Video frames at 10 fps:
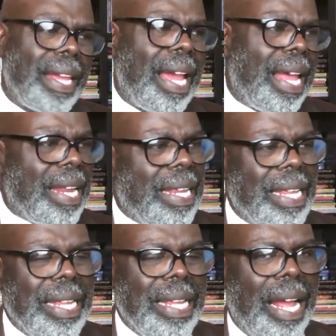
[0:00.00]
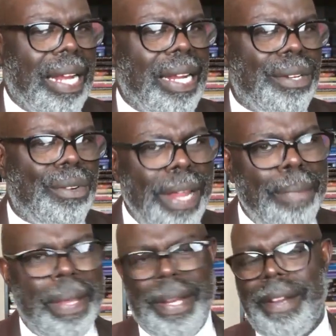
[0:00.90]
got an
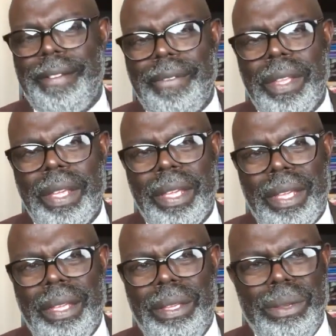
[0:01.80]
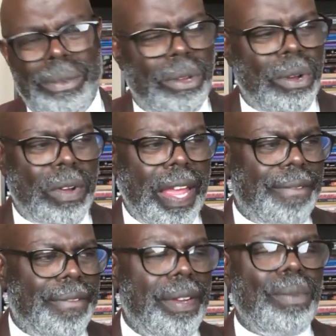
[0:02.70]
agreement. You go
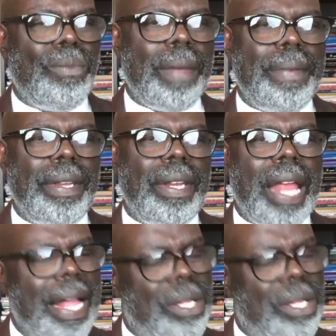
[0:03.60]
after the women, and I'll